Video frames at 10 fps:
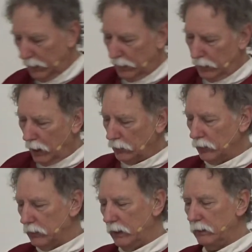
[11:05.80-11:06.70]
He also
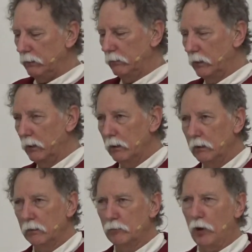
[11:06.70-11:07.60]
then
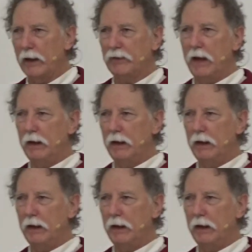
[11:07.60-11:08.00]
brought that